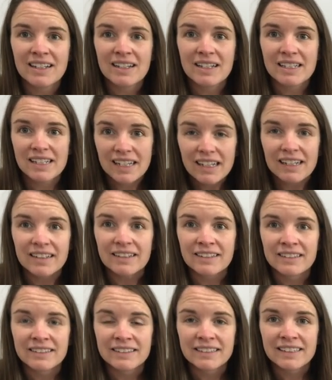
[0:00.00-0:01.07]
did,
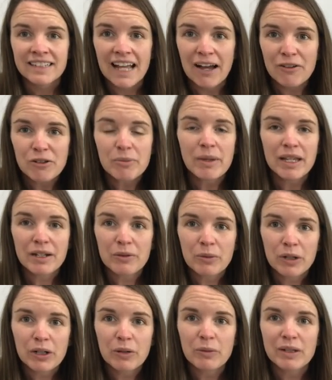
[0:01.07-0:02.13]
how you made it
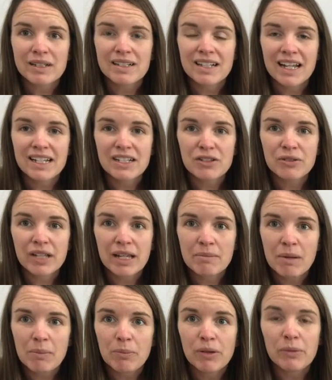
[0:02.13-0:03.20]
work, what designs you came
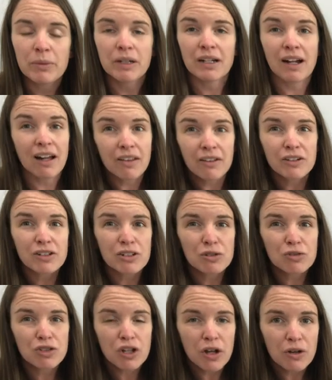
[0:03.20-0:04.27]
up with, what colors you
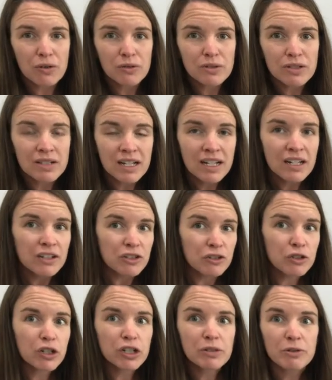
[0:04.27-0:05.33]
chose. You
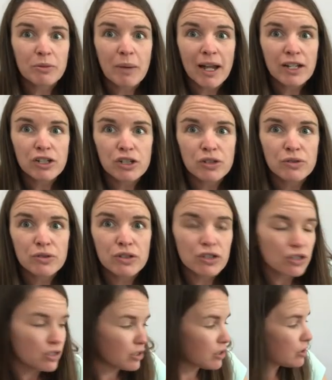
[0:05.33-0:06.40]
might choose
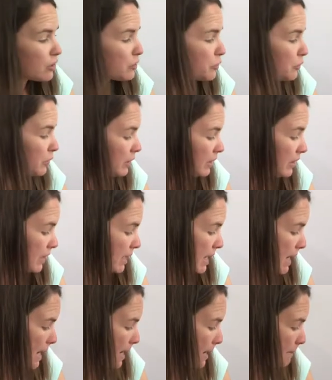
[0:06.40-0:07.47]
just to do,
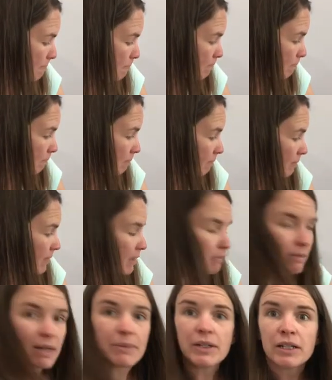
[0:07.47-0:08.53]

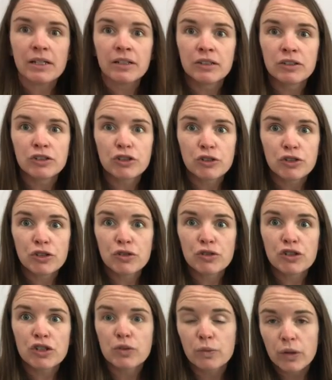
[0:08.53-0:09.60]
maybe choose
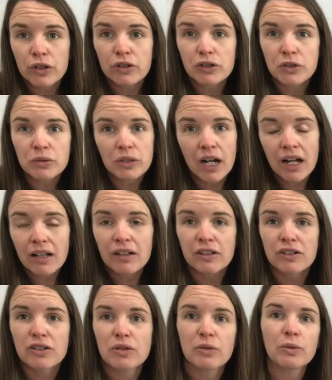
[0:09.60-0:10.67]
just 1 or 2
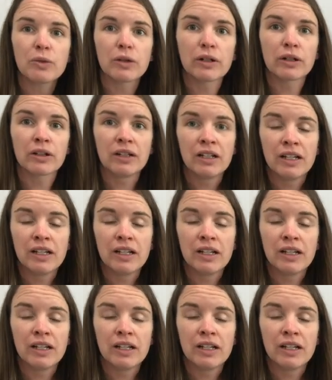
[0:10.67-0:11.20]
colors, or